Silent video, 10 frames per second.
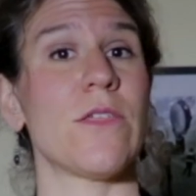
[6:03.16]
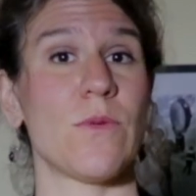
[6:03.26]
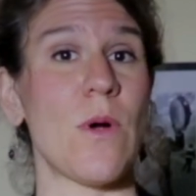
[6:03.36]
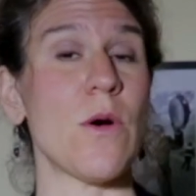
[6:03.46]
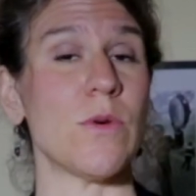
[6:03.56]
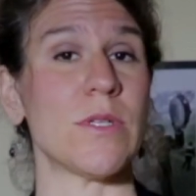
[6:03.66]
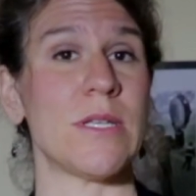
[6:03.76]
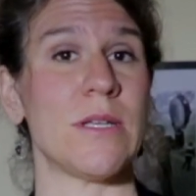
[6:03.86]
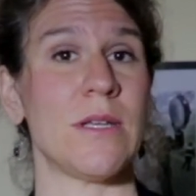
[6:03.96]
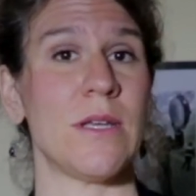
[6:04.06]
the throat.
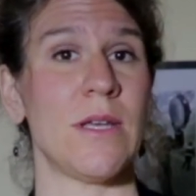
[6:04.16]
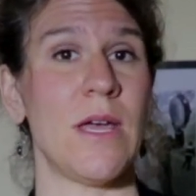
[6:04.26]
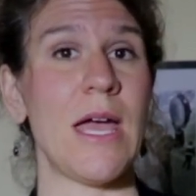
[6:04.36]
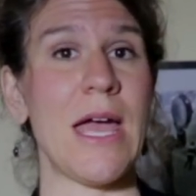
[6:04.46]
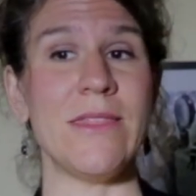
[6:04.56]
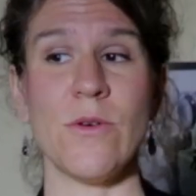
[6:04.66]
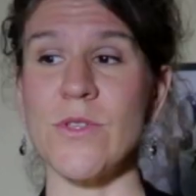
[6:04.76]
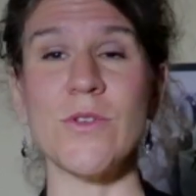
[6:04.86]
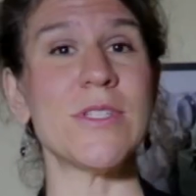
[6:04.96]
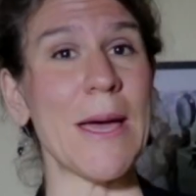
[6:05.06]
And those
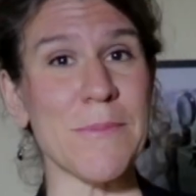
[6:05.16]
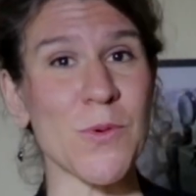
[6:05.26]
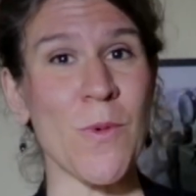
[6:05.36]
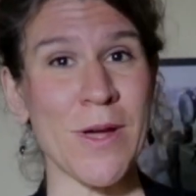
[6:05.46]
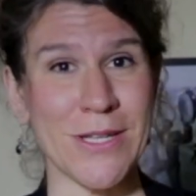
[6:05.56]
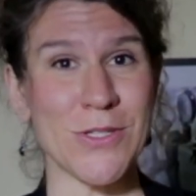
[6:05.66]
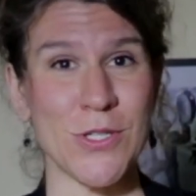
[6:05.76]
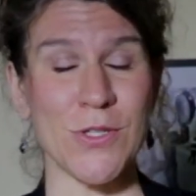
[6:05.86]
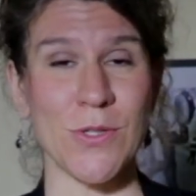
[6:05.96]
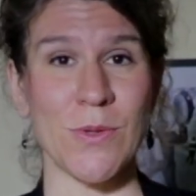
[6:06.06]
are steps 1 and
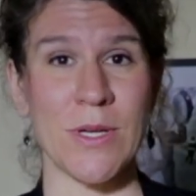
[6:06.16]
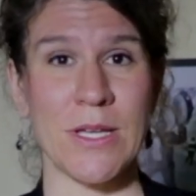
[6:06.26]
2.